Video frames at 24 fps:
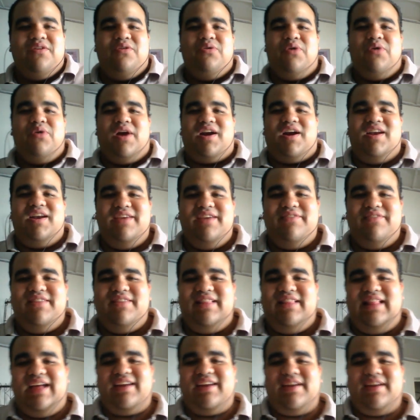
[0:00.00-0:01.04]
who are
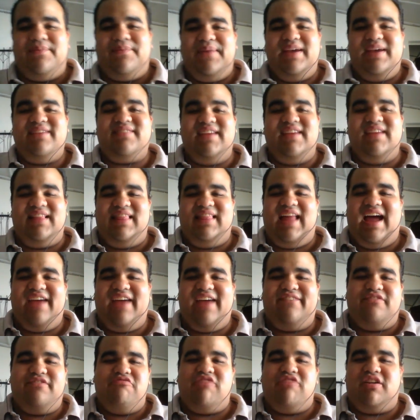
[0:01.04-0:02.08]
living an amazing
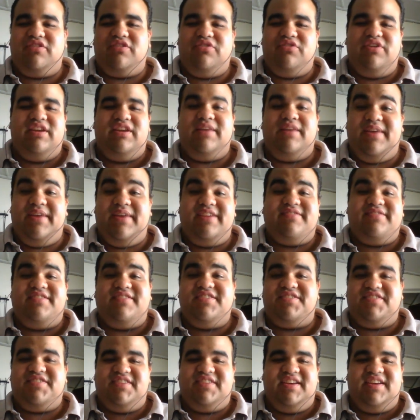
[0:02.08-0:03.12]
life, who are doing
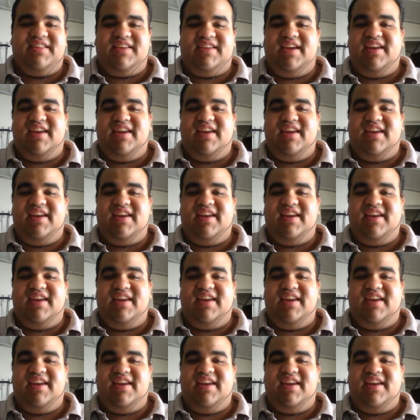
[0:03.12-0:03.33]
amazing shit,